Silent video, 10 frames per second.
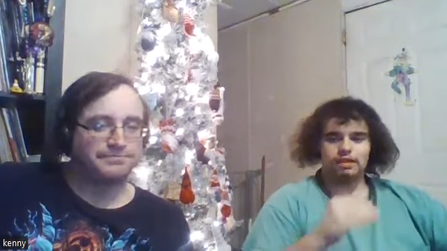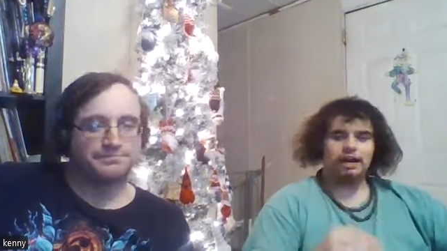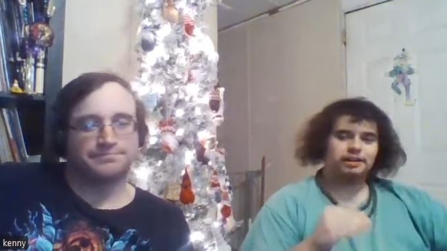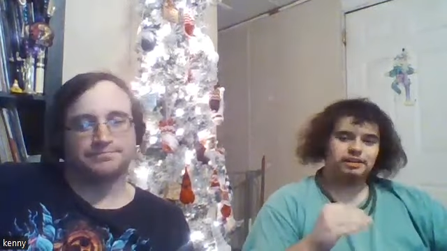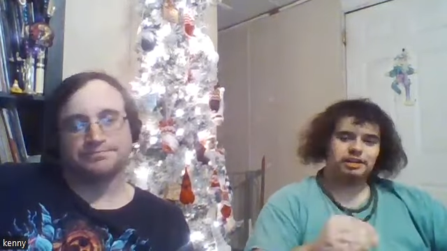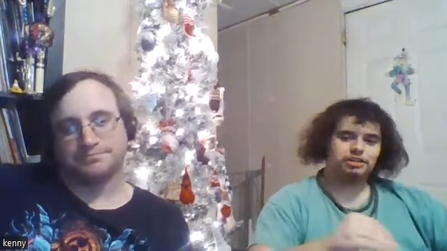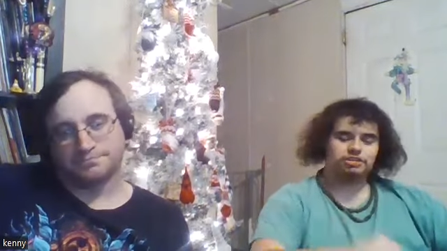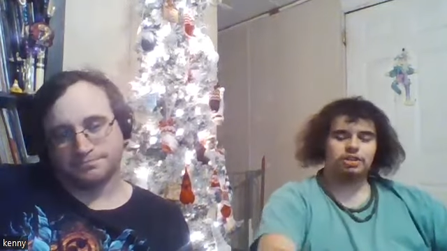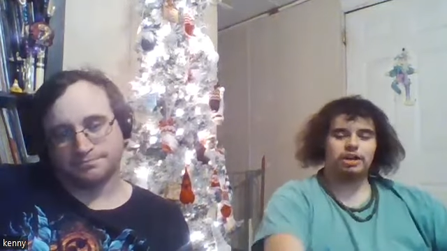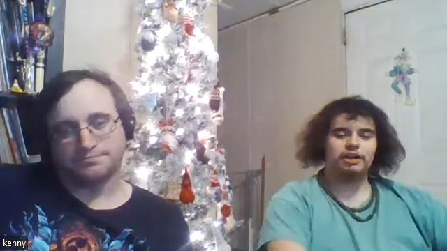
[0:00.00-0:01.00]
Speaker 1: I need to
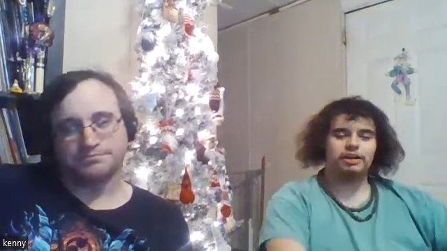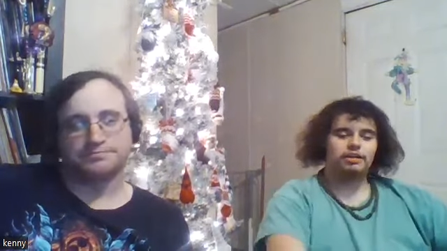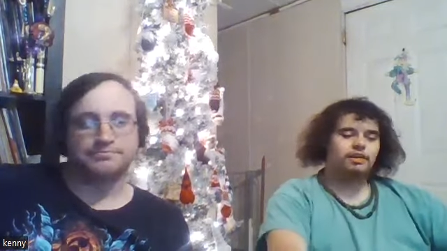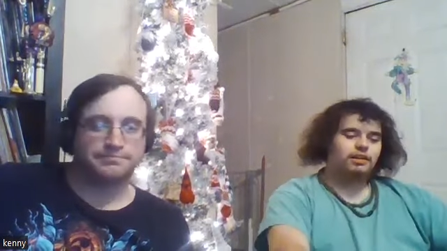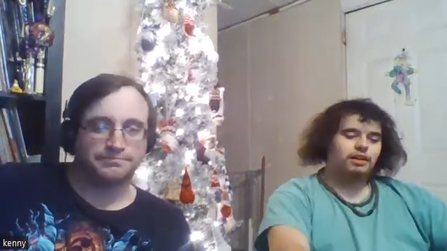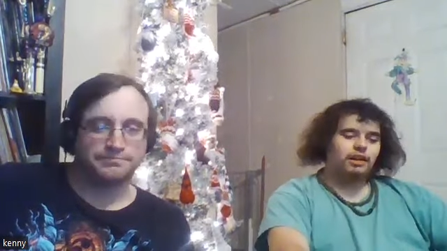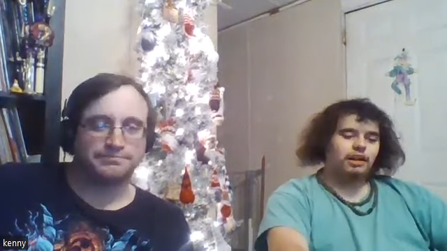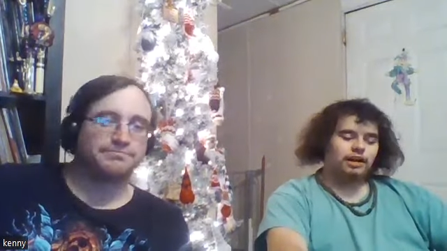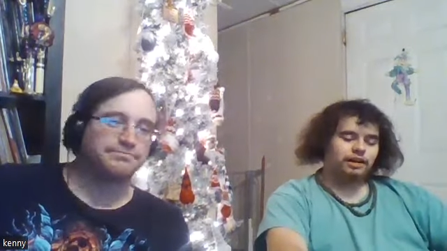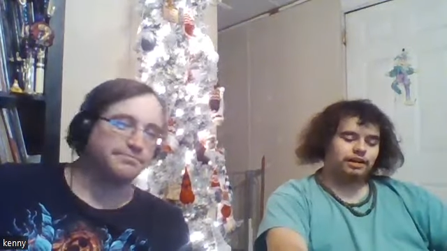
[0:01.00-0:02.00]
try.
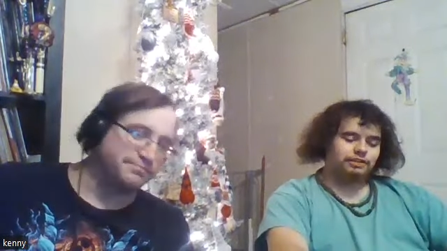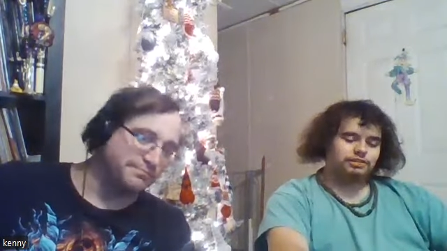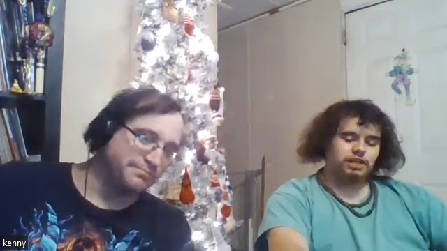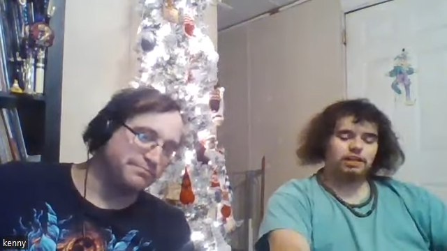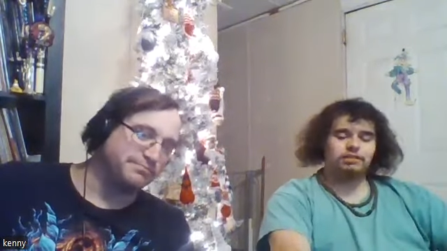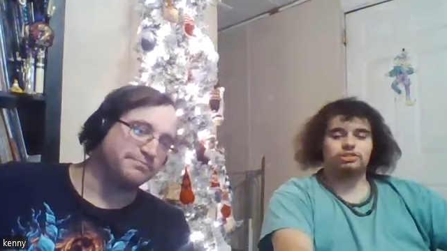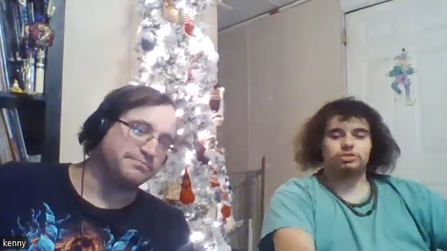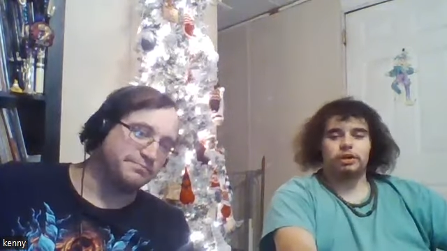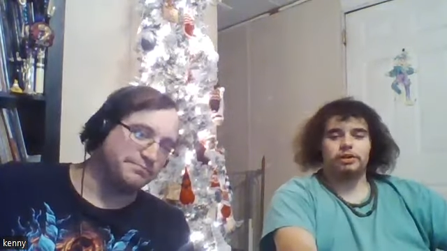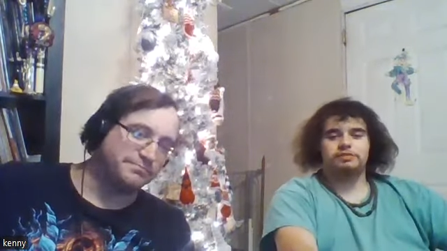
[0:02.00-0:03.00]
Uh, Taylor
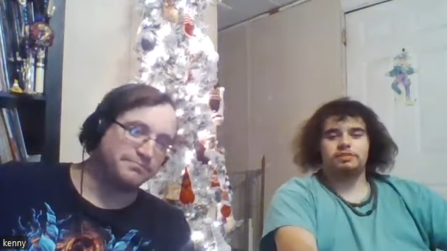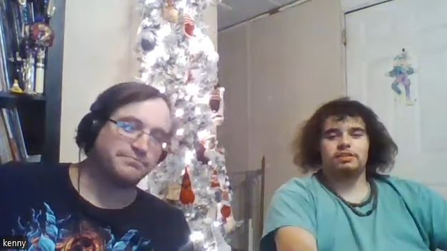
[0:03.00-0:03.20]
Swift